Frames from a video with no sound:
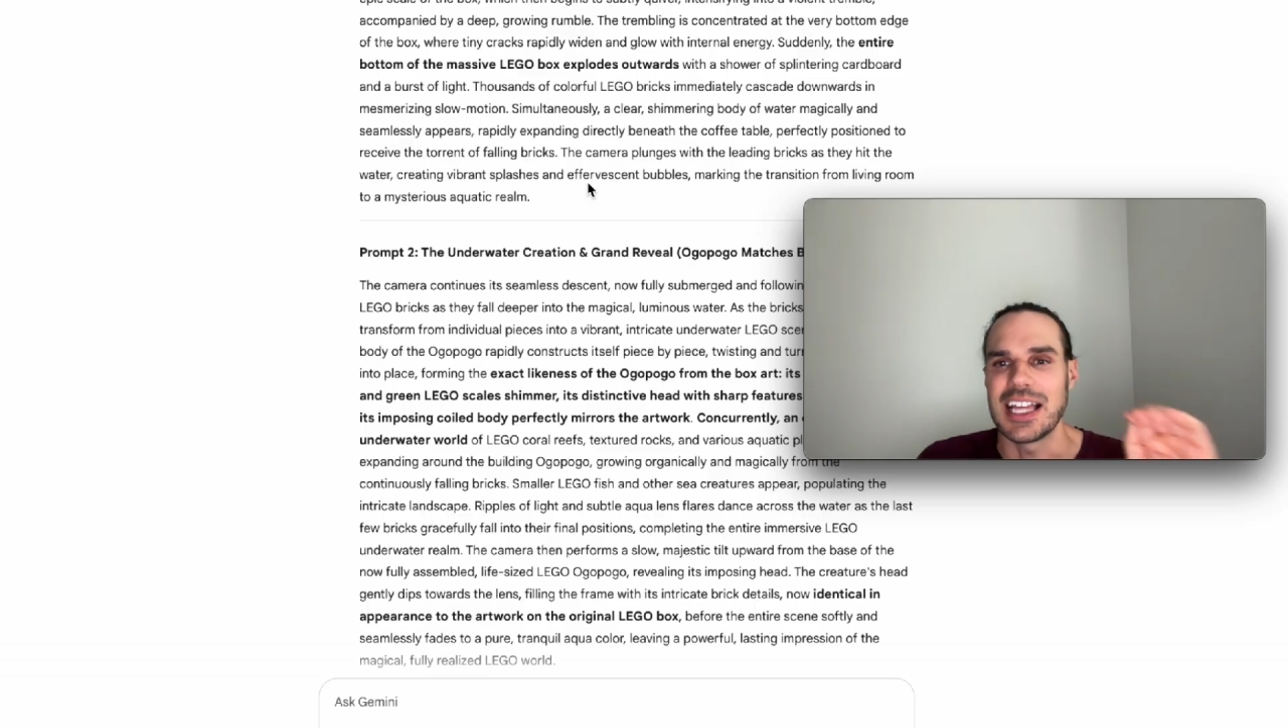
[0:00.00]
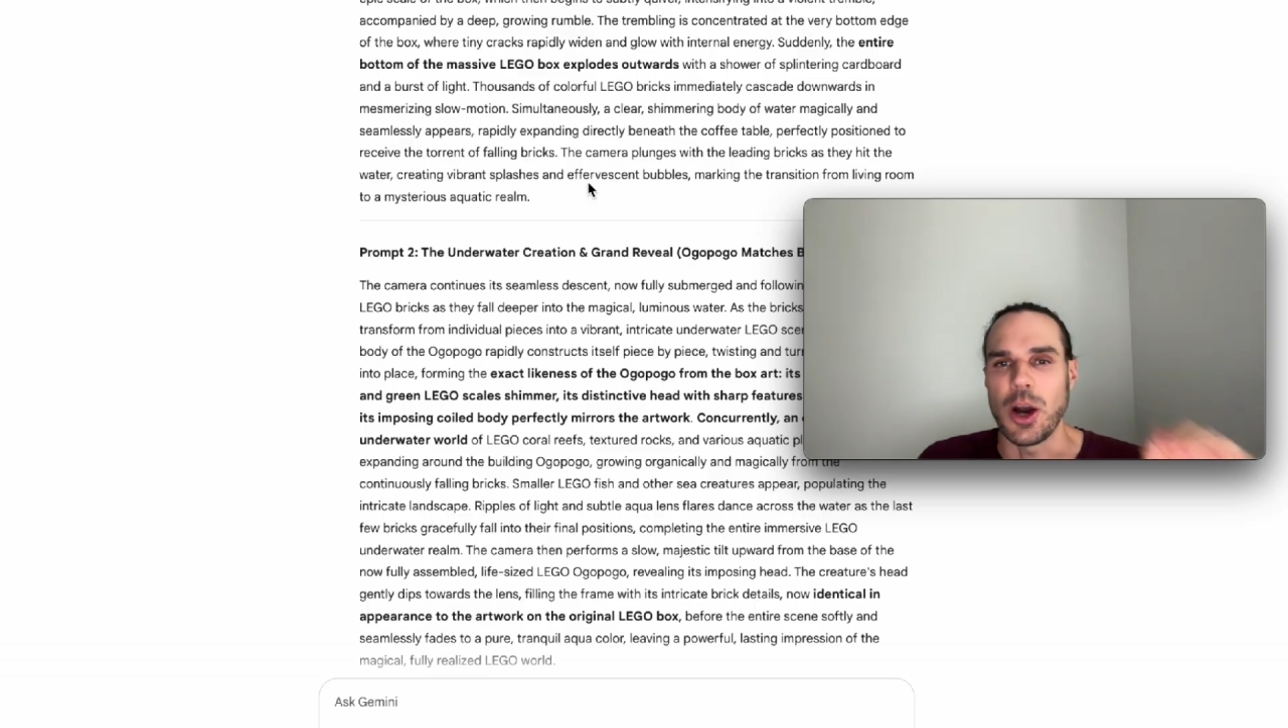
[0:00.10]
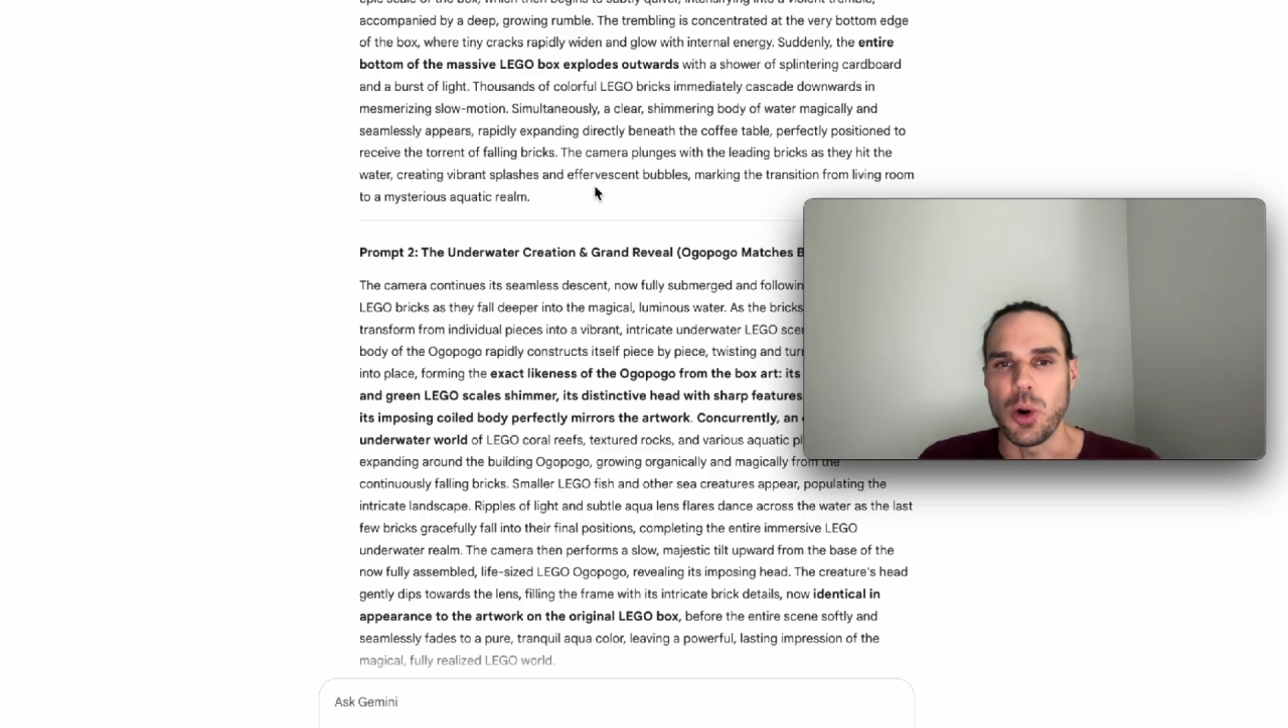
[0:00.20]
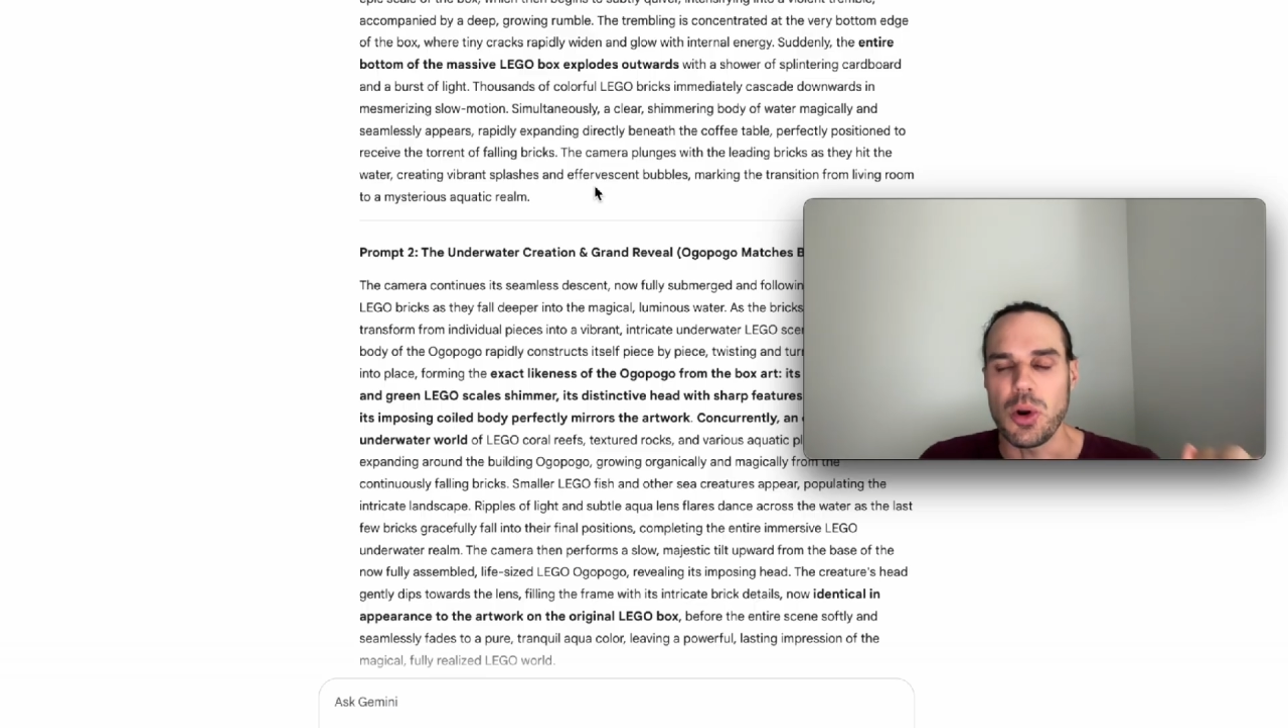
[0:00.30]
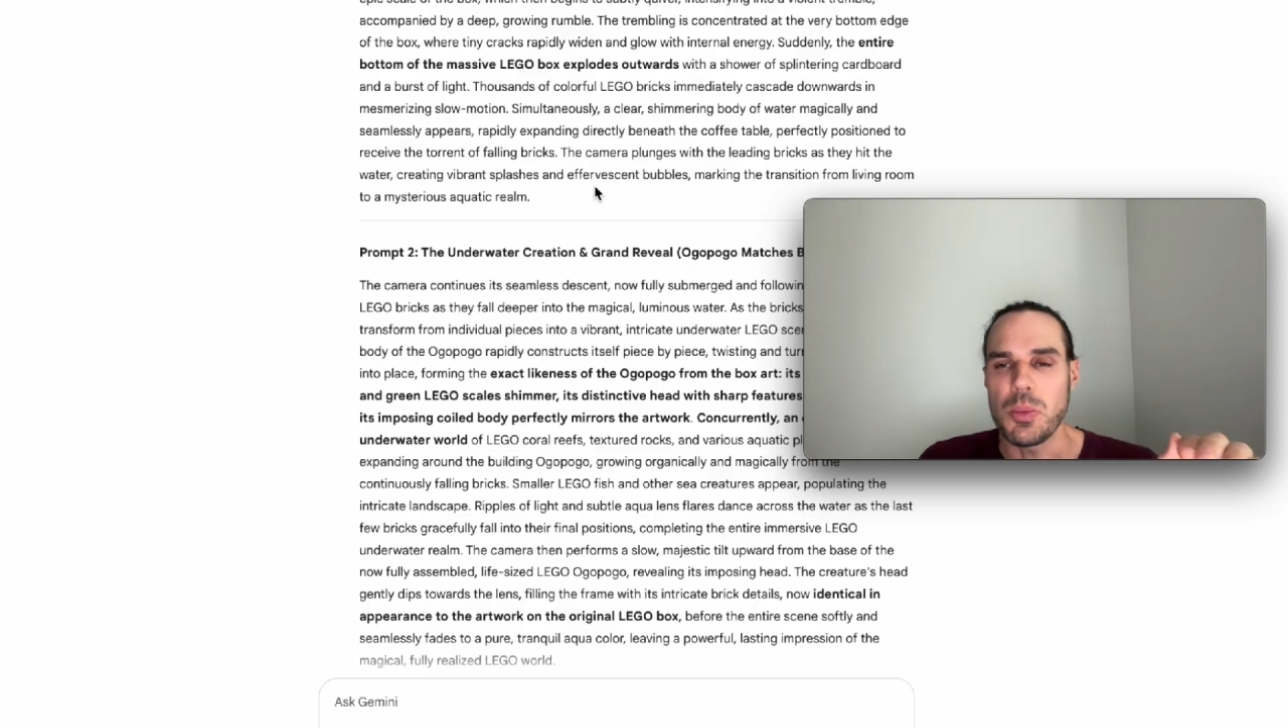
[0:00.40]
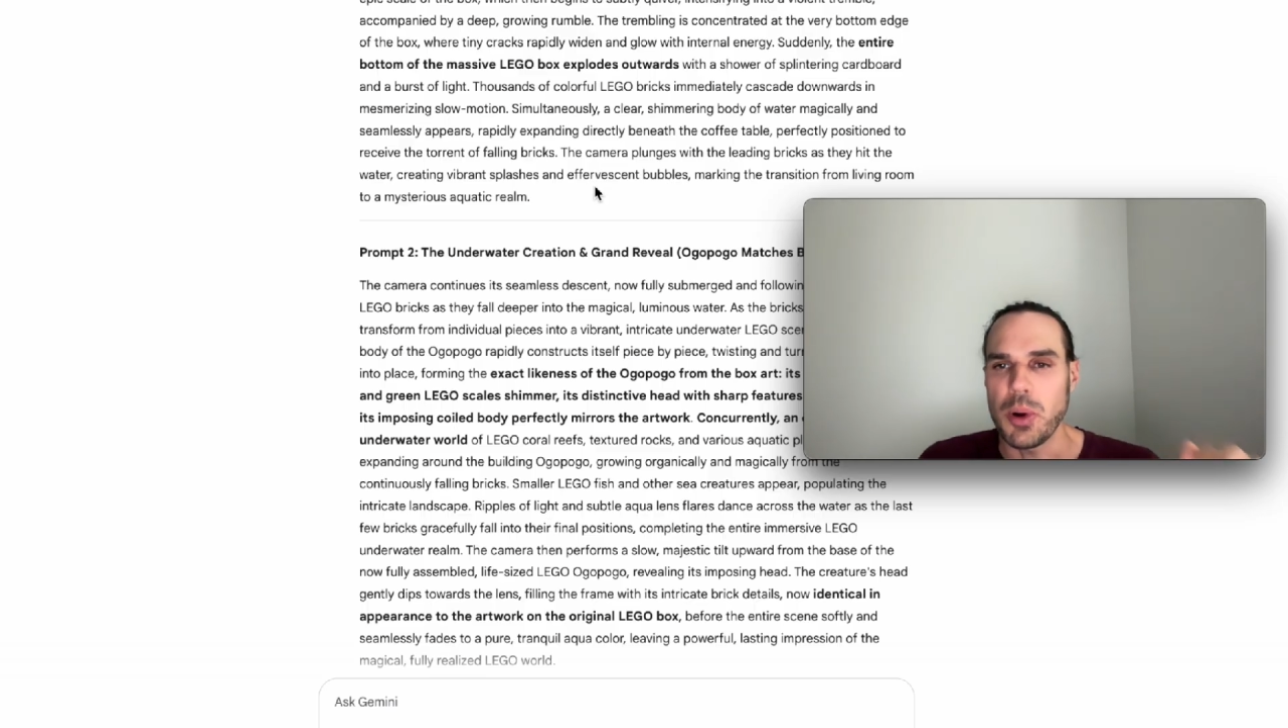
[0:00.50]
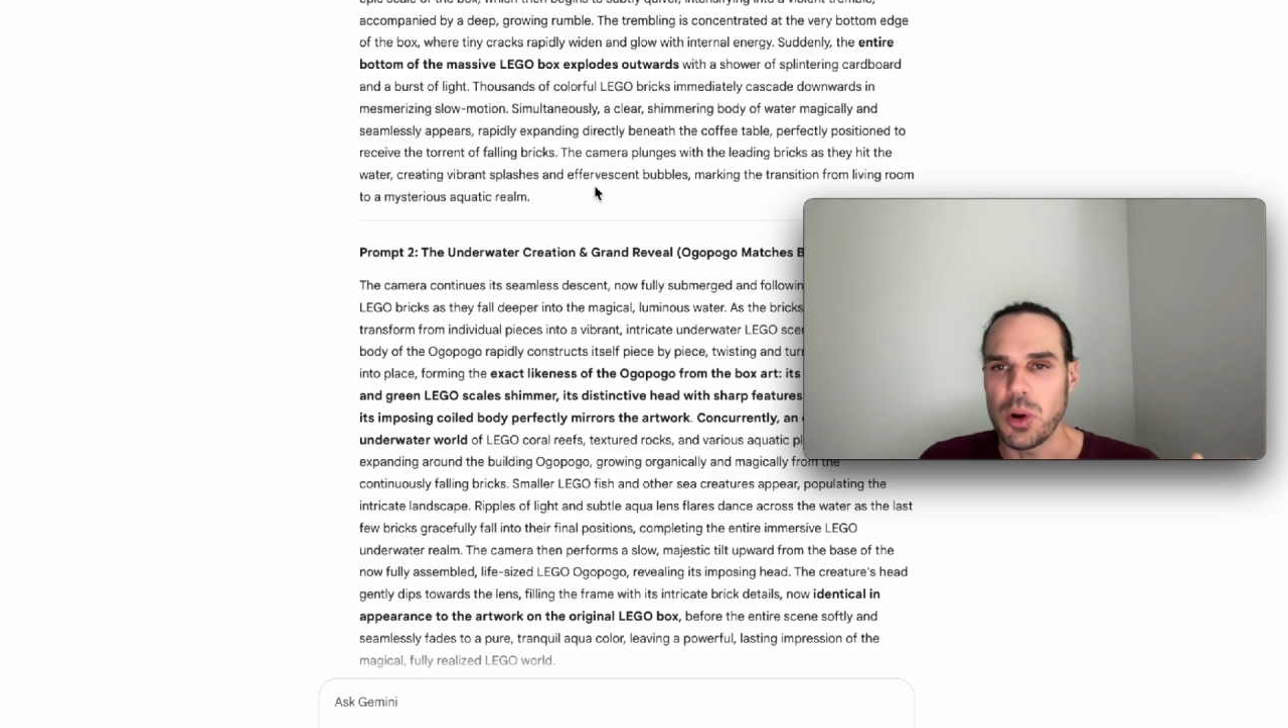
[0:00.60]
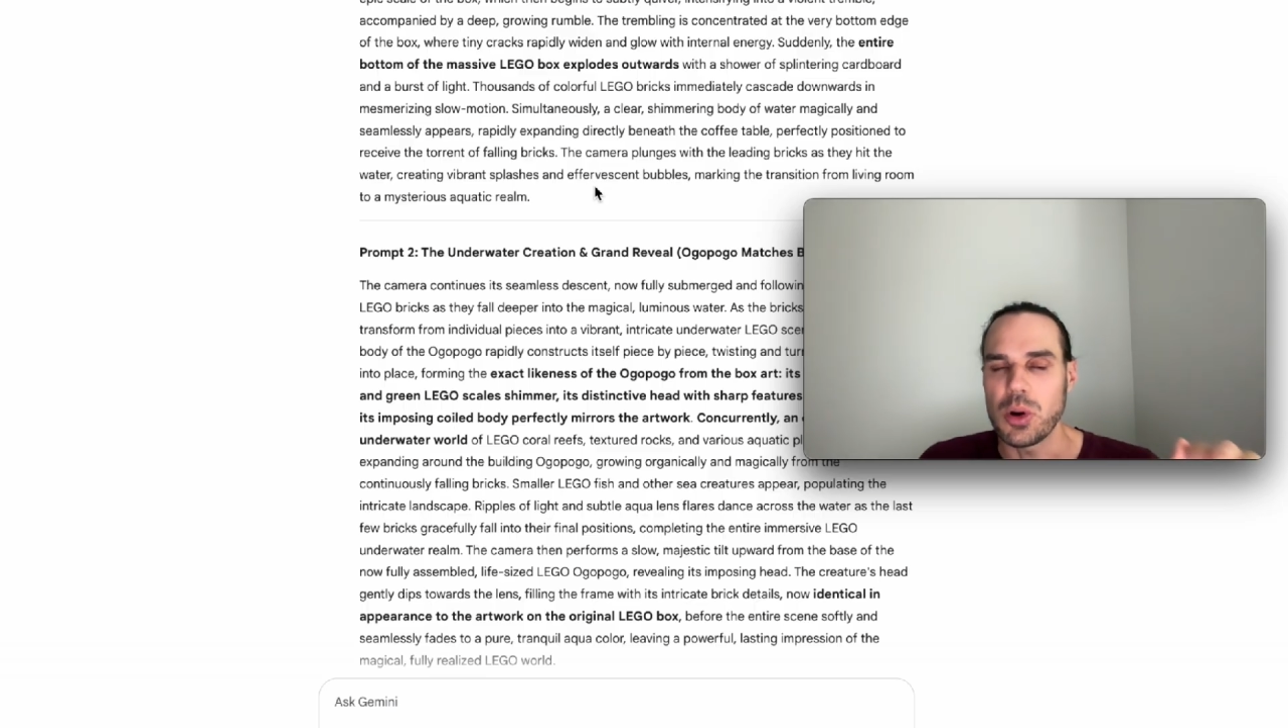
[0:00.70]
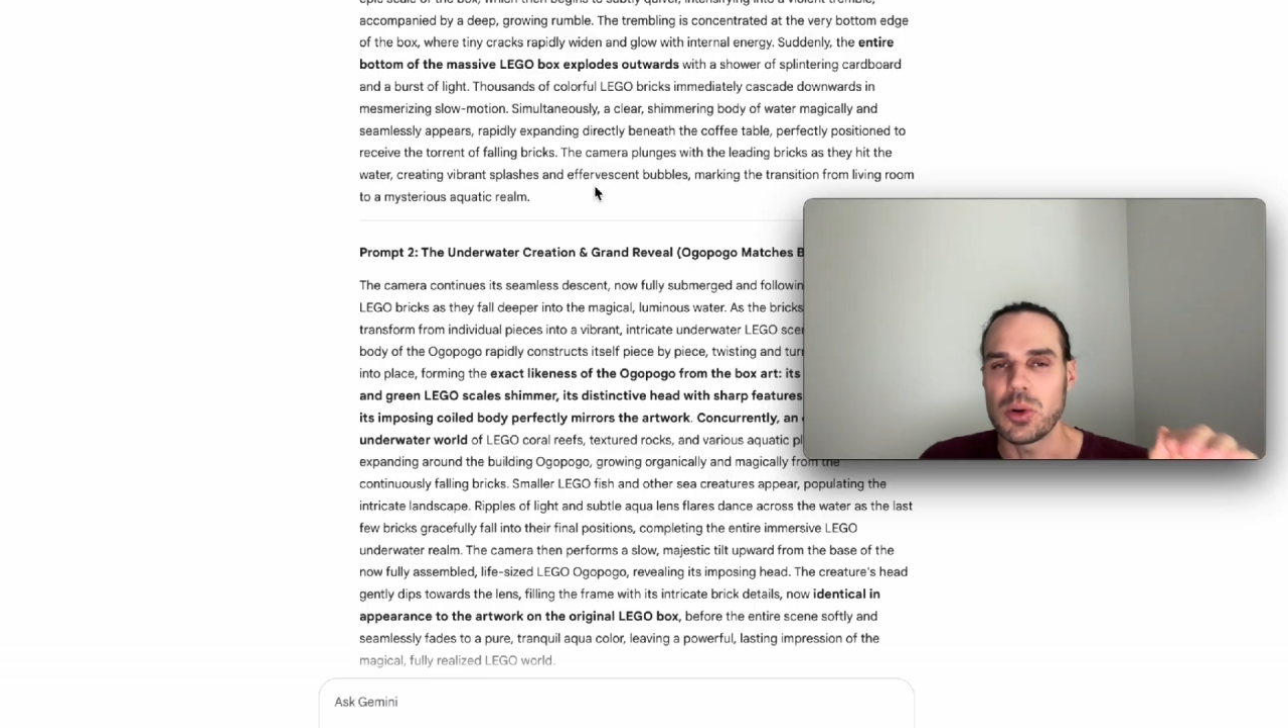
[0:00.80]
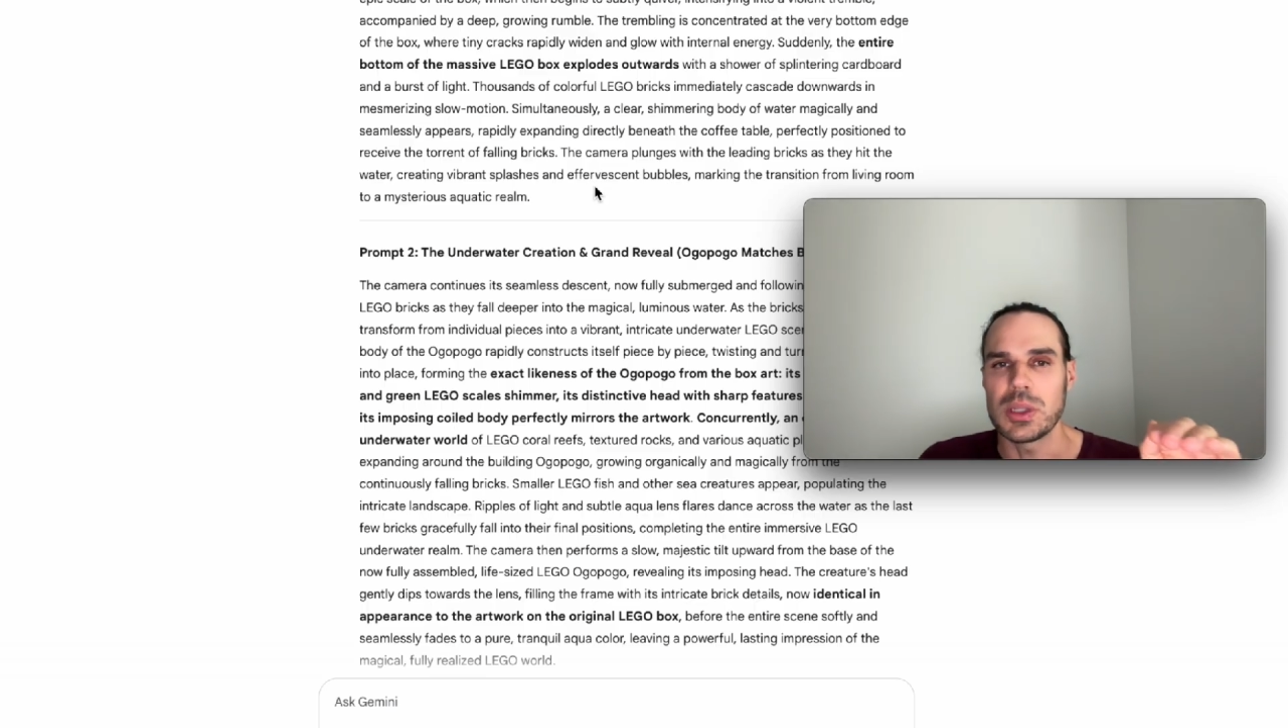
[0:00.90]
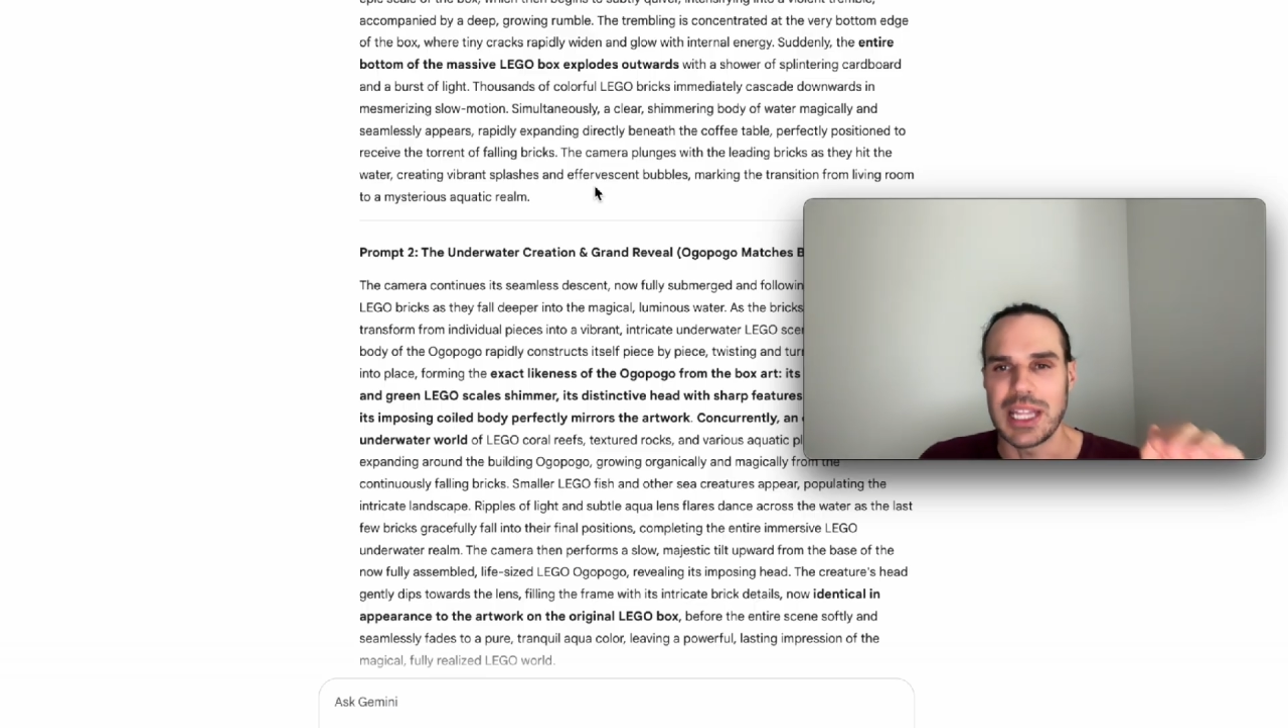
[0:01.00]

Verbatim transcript: Ogopogo